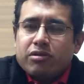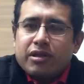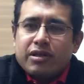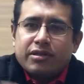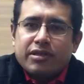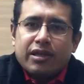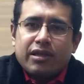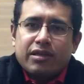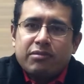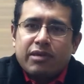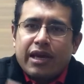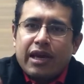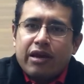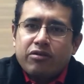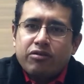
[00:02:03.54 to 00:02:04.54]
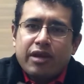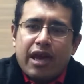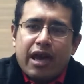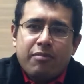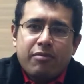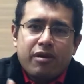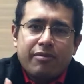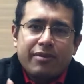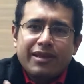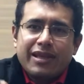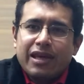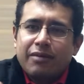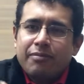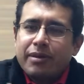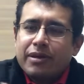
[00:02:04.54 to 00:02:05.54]
easily take out your camera, be
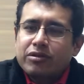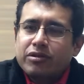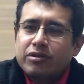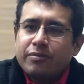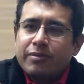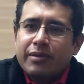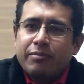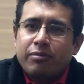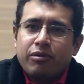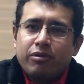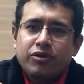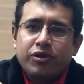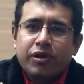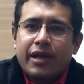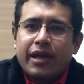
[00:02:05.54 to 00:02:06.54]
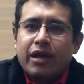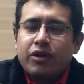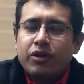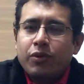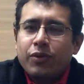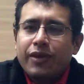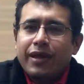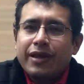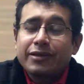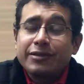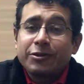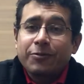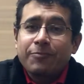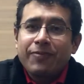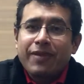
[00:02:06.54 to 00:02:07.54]
taking pictures of people, trying out new
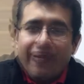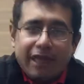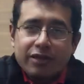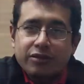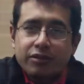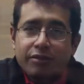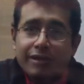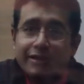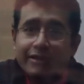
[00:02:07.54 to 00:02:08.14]
things. So